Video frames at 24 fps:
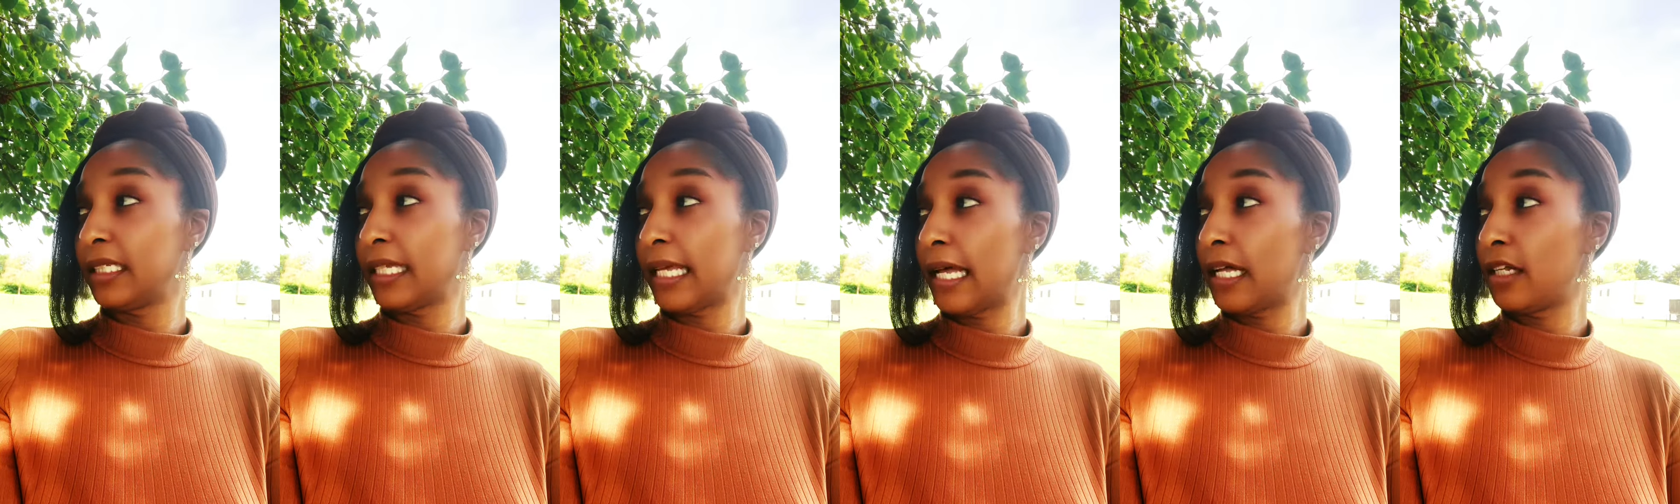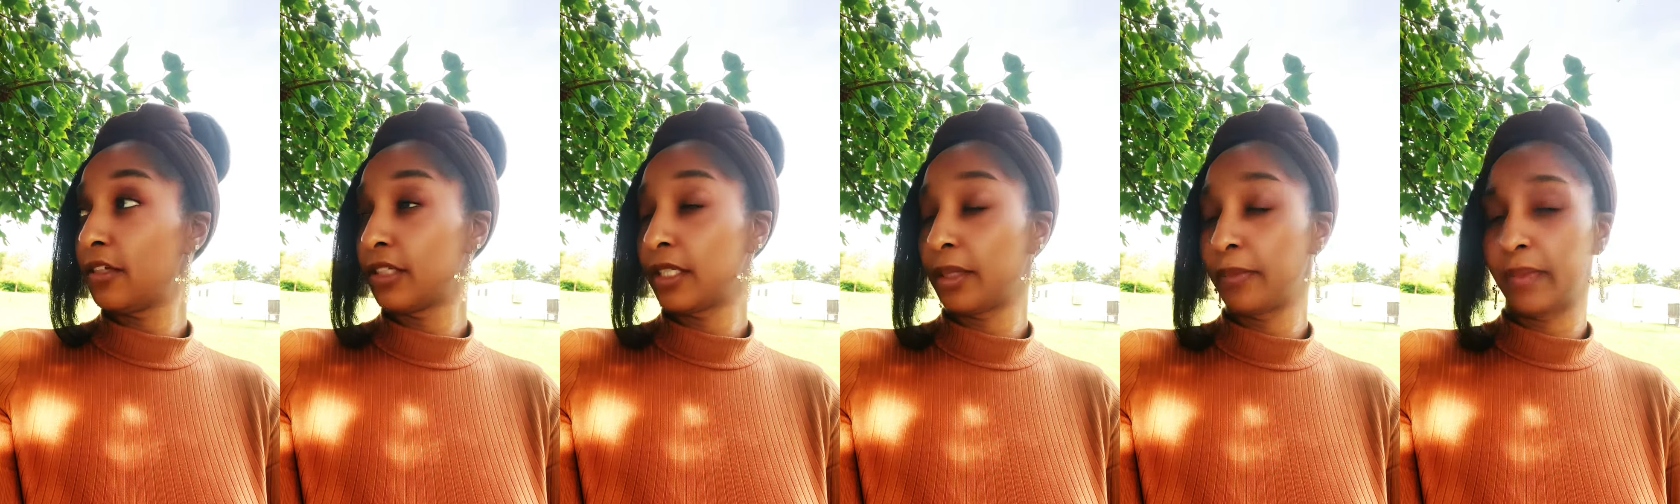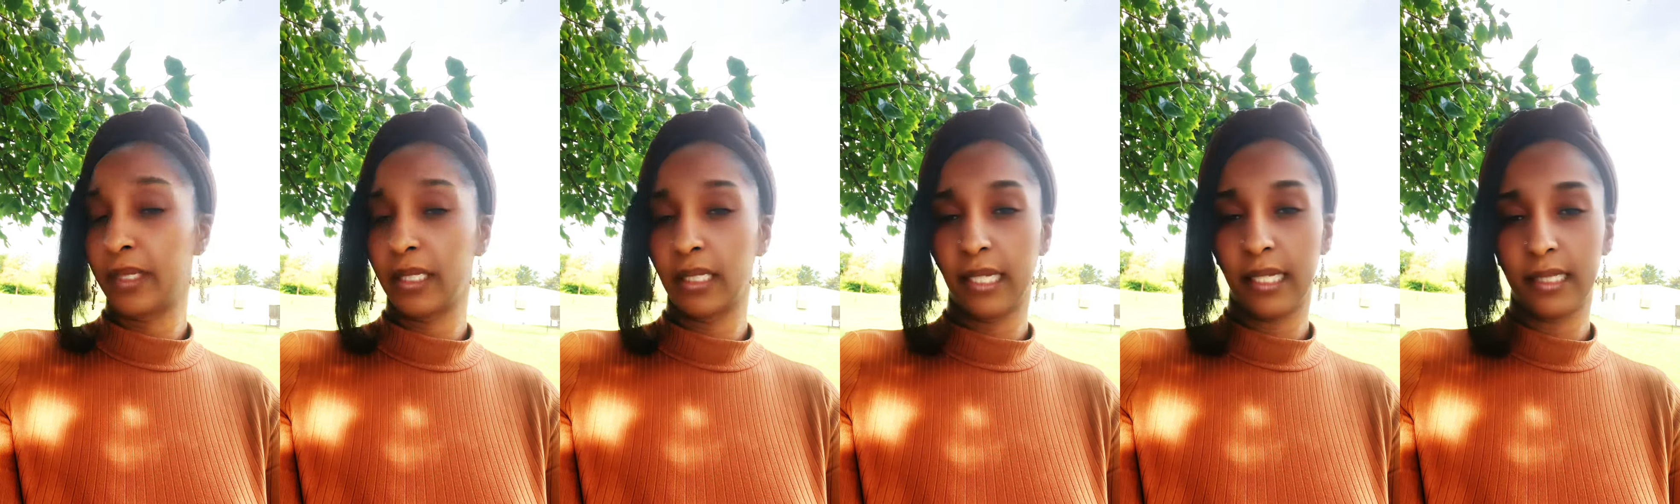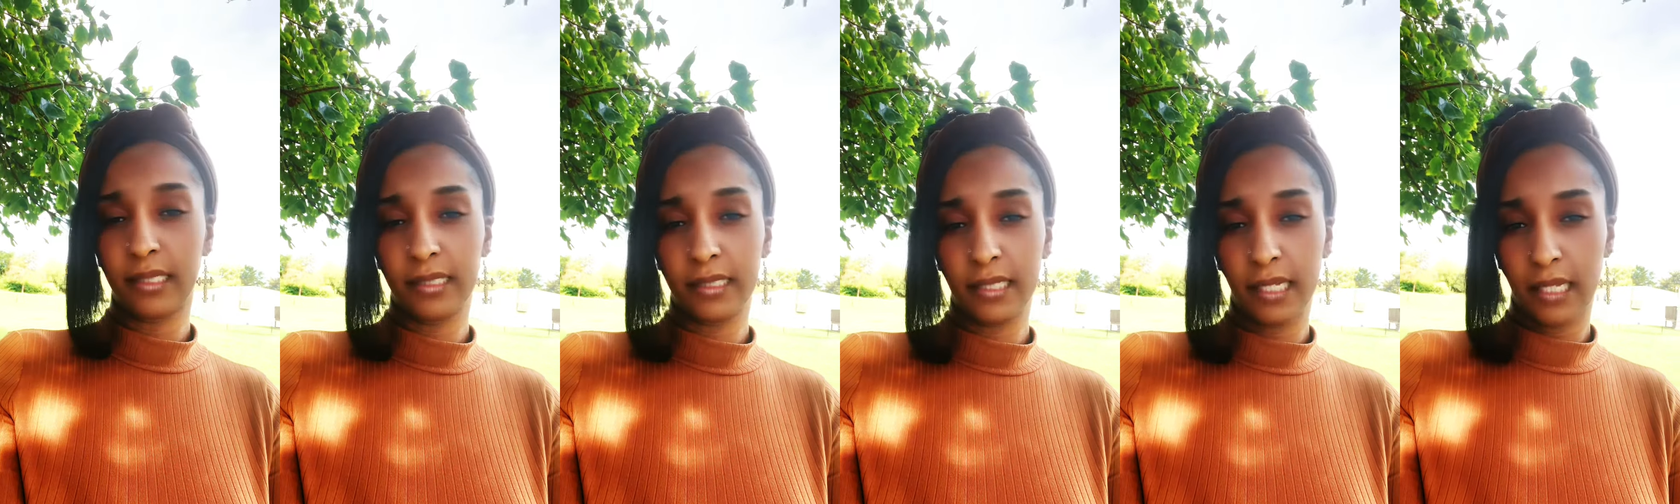alchemy
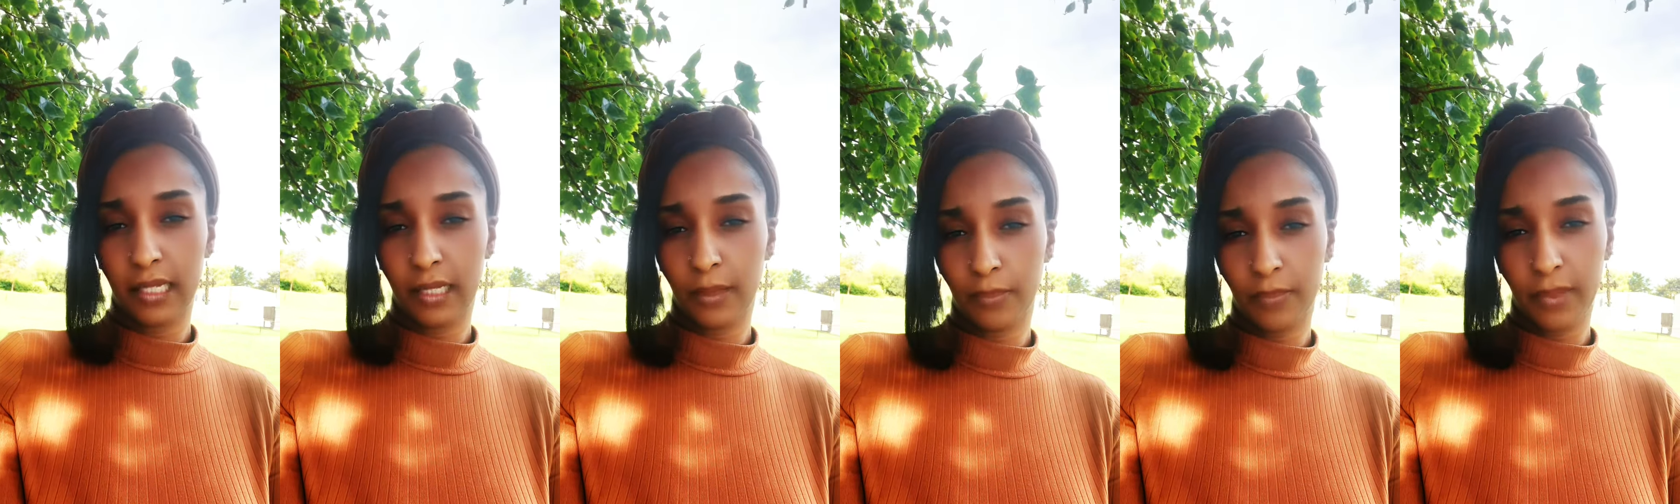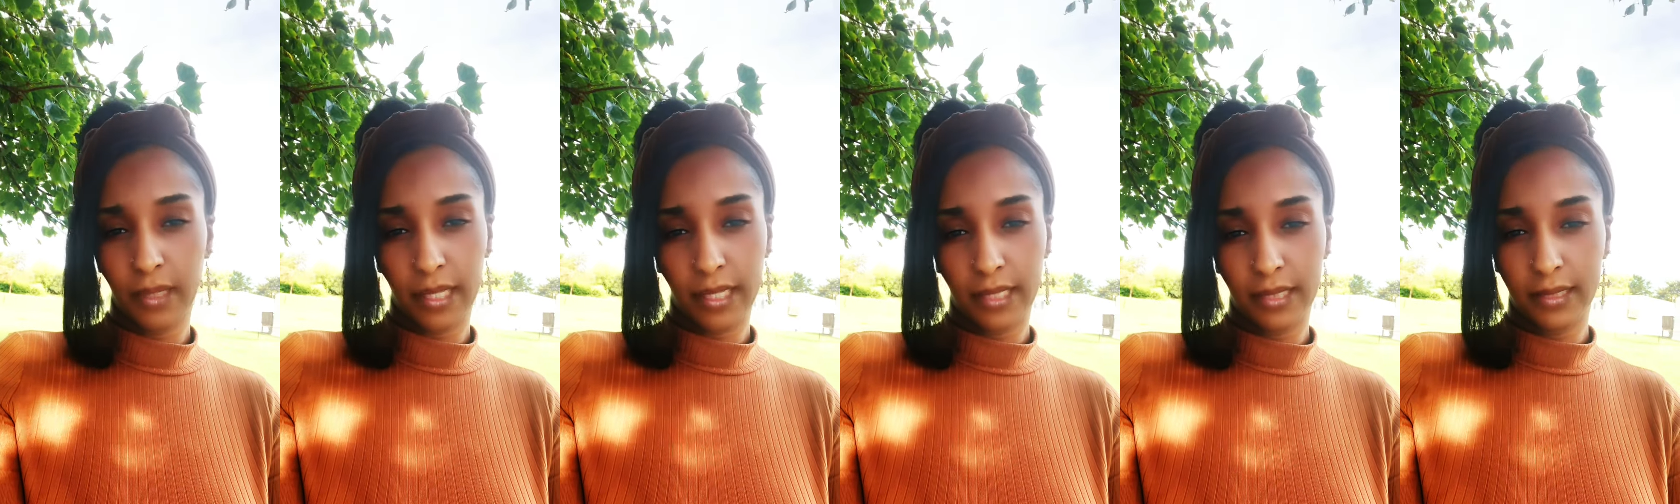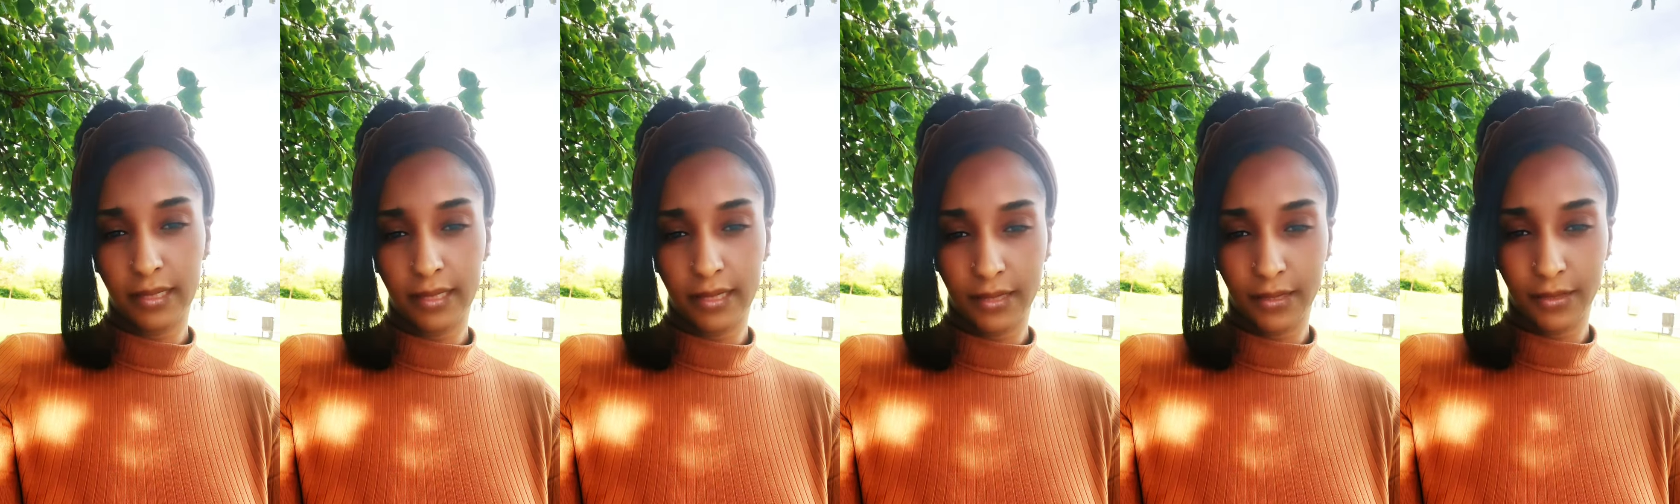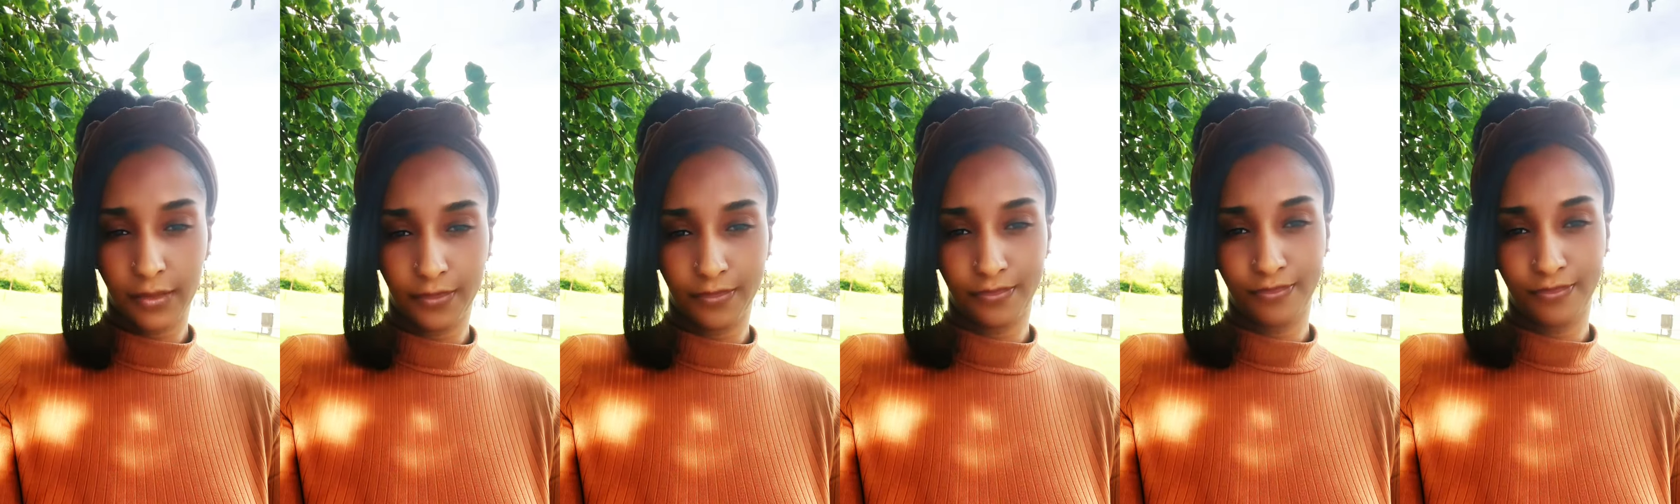that's taking place.